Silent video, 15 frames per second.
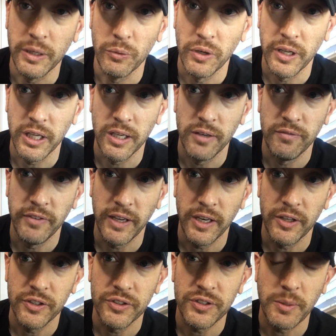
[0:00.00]
really good
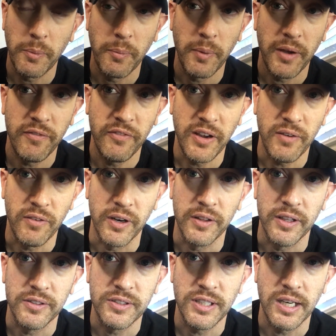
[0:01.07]
figure. Some of my favorite
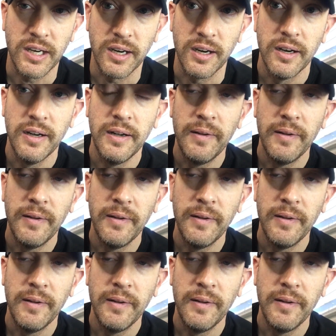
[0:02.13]
this year.